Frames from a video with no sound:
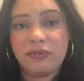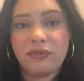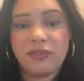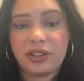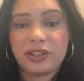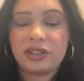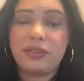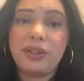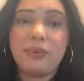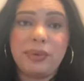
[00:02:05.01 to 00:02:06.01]
first
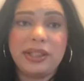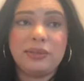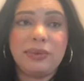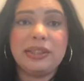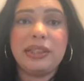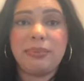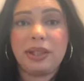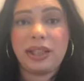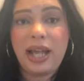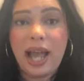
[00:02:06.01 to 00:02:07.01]
3 weeks, we
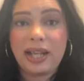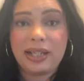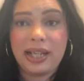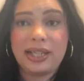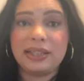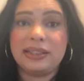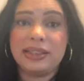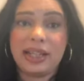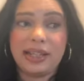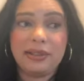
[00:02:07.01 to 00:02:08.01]
typically had an
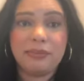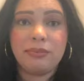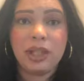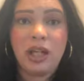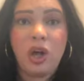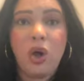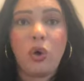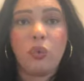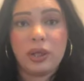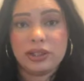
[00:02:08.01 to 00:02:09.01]
exam
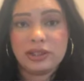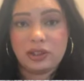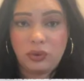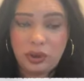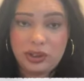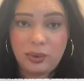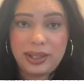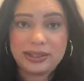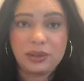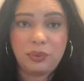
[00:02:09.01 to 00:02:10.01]
once or
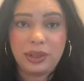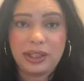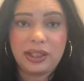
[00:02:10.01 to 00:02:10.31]
twice a week